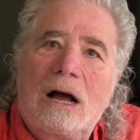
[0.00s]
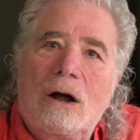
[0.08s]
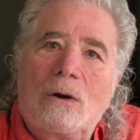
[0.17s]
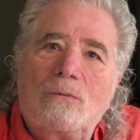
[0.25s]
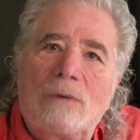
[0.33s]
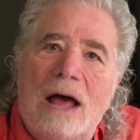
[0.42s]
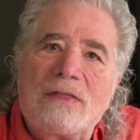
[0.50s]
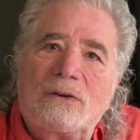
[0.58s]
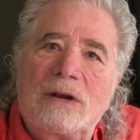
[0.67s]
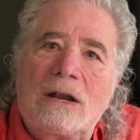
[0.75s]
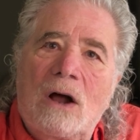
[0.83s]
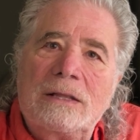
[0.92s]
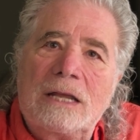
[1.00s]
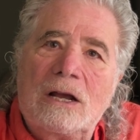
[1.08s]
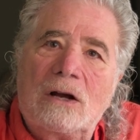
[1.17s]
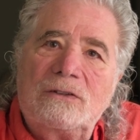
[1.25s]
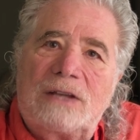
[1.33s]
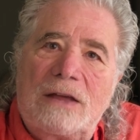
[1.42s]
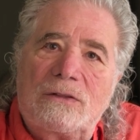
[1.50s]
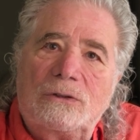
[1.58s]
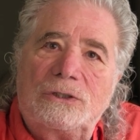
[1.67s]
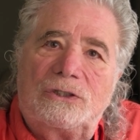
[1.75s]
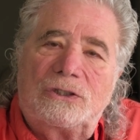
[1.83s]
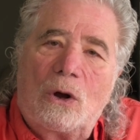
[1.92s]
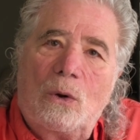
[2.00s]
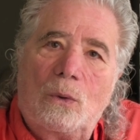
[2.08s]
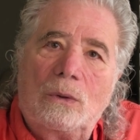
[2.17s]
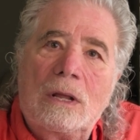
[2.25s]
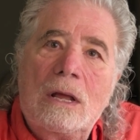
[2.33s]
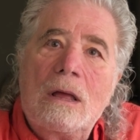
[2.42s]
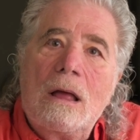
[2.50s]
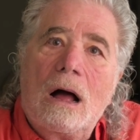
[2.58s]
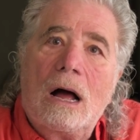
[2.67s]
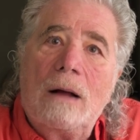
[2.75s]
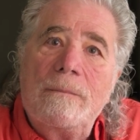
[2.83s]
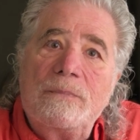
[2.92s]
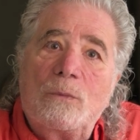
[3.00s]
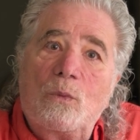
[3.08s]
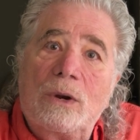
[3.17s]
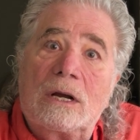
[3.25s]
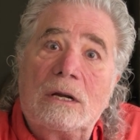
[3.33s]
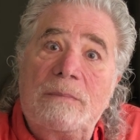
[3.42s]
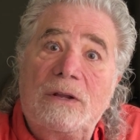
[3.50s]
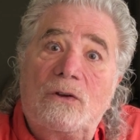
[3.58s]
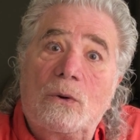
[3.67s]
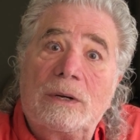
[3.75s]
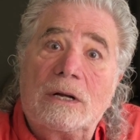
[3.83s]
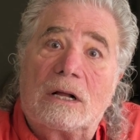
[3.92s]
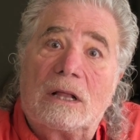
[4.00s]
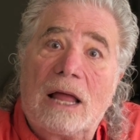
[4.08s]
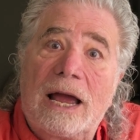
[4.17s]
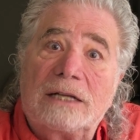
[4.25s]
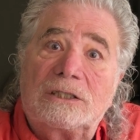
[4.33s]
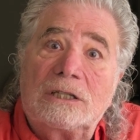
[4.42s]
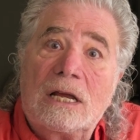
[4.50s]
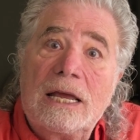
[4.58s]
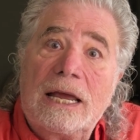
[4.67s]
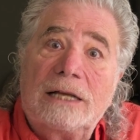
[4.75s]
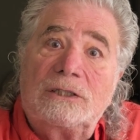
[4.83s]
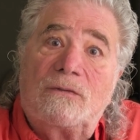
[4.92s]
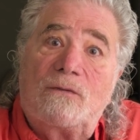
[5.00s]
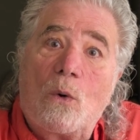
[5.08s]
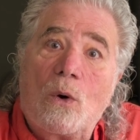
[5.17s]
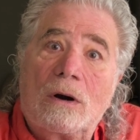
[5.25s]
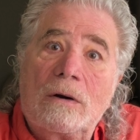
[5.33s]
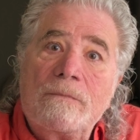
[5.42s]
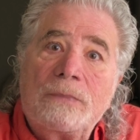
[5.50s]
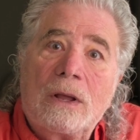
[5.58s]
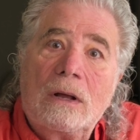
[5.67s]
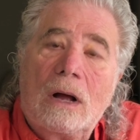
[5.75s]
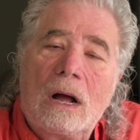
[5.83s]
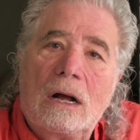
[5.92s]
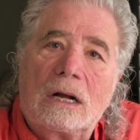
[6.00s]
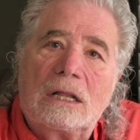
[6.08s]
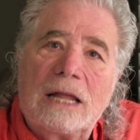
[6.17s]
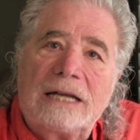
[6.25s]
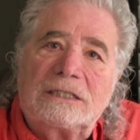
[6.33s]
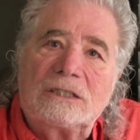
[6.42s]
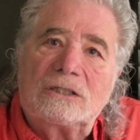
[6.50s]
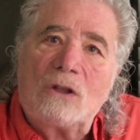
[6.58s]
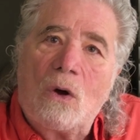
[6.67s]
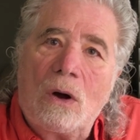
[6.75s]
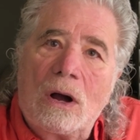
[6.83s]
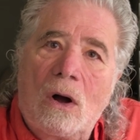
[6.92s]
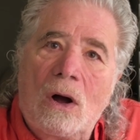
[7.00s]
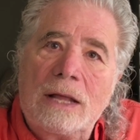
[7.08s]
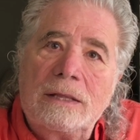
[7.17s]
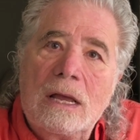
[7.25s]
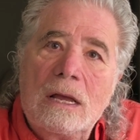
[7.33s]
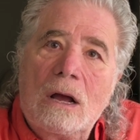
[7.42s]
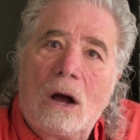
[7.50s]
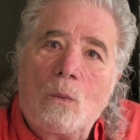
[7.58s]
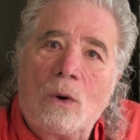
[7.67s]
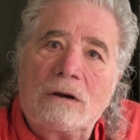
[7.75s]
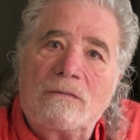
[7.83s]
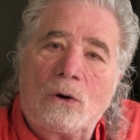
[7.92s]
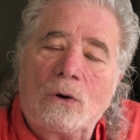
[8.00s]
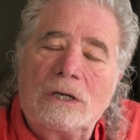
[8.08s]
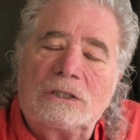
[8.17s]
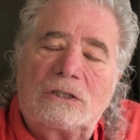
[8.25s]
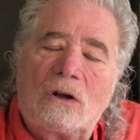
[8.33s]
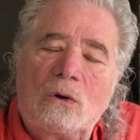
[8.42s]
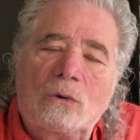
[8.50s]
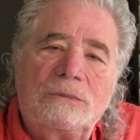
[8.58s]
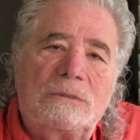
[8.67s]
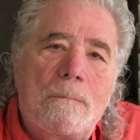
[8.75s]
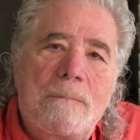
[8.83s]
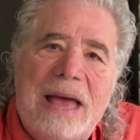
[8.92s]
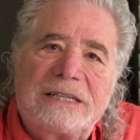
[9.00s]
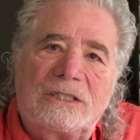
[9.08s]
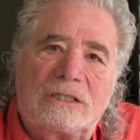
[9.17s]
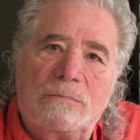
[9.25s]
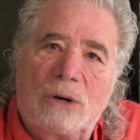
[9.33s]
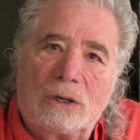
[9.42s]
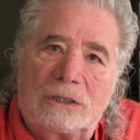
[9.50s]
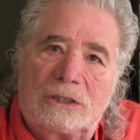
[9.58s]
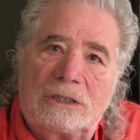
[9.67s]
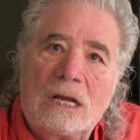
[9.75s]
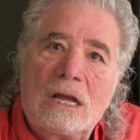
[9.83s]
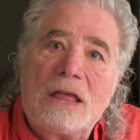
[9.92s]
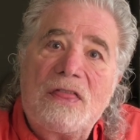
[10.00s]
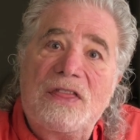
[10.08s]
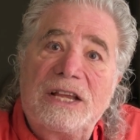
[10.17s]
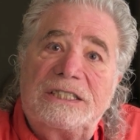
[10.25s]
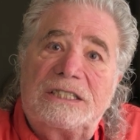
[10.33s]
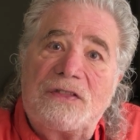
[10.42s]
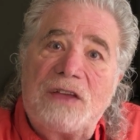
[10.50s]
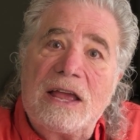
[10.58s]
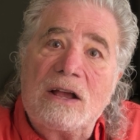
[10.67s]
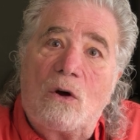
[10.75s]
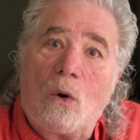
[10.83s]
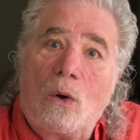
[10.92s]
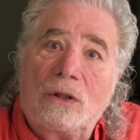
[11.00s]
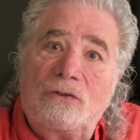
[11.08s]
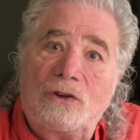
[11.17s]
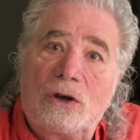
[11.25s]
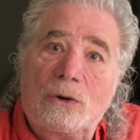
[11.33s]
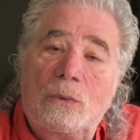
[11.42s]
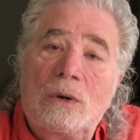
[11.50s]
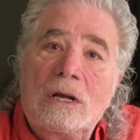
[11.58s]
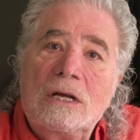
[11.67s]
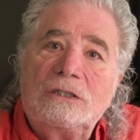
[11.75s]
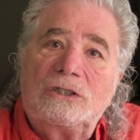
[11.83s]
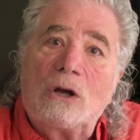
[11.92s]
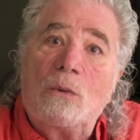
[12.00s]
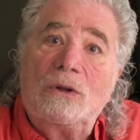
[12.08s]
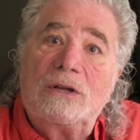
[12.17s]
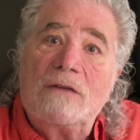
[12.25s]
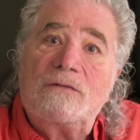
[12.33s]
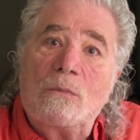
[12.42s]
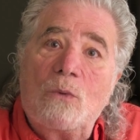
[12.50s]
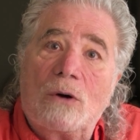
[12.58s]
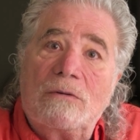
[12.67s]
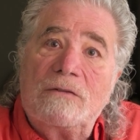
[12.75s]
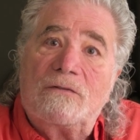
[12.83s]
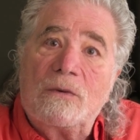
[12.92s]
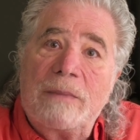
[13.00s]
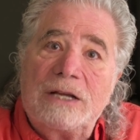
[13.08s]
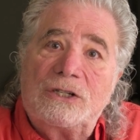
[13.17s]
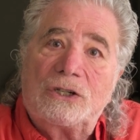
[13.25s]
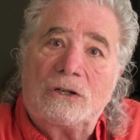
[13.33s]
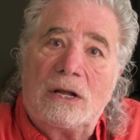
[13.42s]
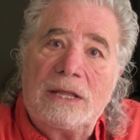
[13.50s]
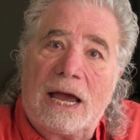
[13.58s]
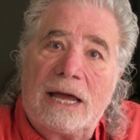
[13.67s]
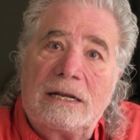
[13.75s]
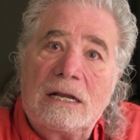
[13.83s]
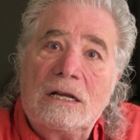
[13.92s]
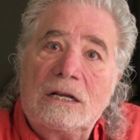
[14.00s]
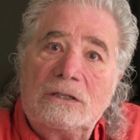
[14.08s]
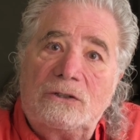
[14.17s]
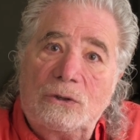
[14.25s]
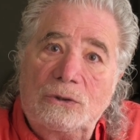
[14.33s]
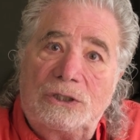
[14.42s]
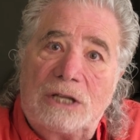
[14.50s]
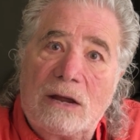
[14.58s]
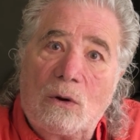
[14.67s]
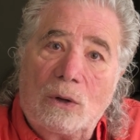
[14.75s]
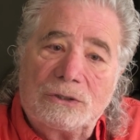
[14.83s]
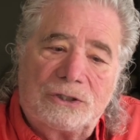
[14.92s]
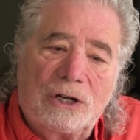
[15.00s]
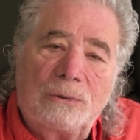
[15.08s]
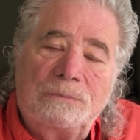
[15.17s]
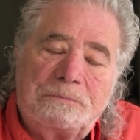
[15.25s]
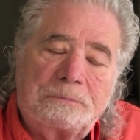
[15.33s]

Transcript: Rather than on the Untethered Soul, we're going to be doing a class. It's 4 classes long on one of Ernest Holmes' best books, This Thing Called You. So we'll give you more information on that Tuesday also.